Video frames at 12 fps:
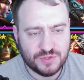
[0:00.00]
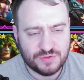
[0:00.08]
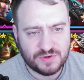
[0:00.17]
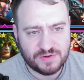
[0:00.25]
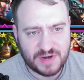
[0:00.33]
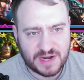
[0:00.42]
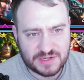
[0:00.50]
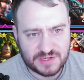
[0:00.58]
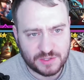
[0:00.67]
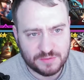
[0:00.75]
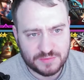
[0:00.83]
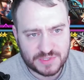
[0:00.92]
rare
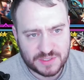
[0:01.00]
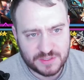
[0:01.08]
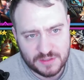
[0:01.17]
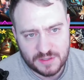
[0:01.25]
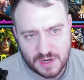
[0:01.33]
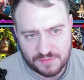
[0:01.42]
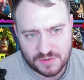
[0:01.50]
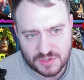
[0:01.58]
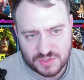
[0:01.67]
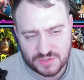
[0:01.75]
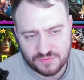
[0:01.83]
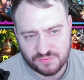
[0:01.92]
tomes, I've got
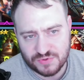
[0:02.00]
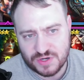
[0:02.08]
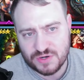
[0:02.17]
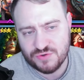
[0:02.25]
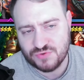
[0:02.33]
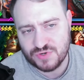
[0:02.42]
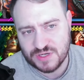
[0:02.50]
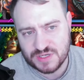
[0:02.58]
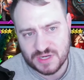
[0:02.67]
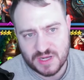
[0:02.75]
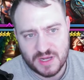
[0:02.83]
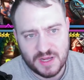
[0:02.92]
300
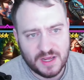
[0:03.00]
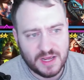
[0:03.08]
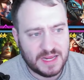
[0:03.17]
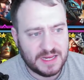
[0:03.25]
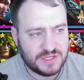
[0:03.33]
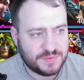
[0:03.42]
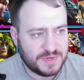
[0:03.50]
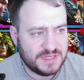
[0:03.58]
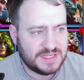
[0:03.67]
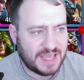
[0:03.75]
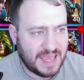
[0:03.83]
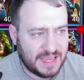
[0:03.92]

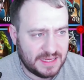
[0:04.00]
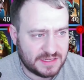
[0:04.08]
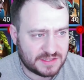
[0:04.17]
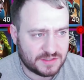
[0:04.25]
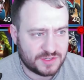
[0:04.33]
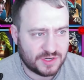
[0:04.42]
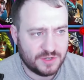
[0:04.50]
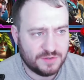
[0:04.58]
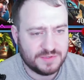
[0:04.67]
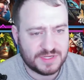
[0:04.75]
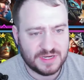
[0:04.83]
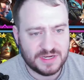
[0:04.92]
328
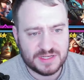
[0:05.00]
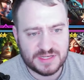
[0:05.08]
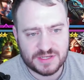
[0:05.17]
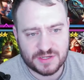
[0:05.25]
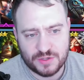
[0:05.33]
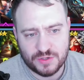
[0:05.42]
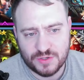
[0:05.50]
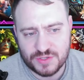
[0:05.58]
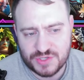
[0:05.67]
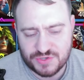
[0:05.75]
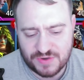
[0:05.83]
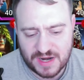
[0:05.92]
tomes. Now this is a good
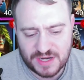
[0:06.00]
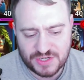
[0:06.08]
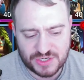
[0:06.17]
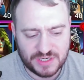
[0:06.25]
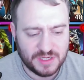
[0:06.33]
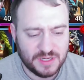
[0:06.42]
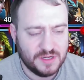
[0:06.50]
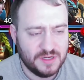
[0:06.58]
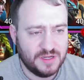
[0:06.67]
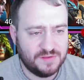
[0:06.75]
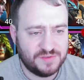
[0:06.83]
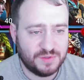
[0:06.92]
strategy
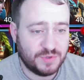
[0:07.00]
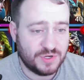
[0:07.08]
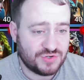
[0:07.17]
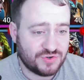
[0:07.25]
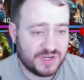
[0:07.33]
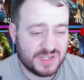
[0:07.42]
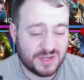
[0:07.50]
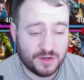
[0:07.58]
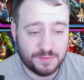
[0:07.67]
if you want to try Sniper